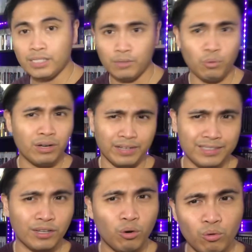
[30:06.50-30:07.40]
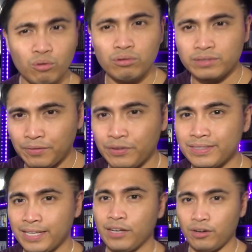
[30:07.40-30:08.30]
Well, it's a whole different
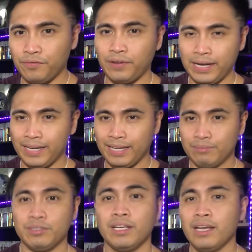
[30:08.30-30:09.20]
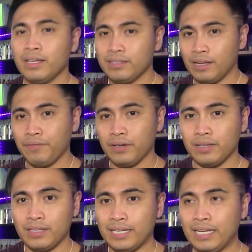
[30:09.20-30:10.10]
take on fighting games.
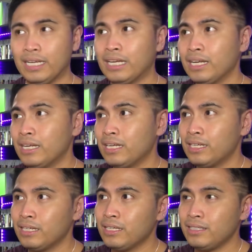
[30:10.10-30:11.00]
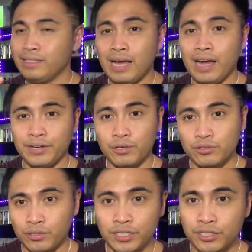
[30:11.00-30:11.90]
Definitely not your
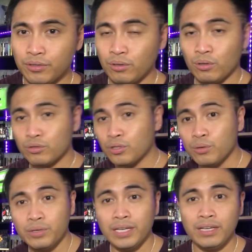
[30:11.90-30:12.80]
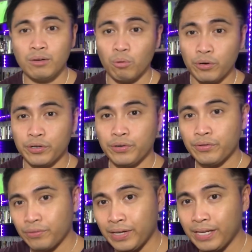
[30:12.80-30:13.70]
traditional 2D or your
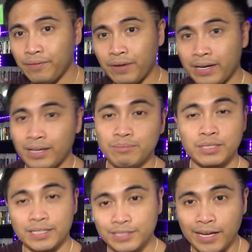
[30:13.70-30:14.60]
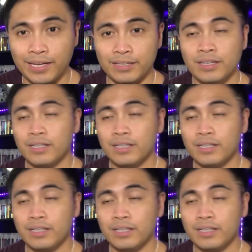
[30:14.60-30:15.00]
3D fighting games like Tekken.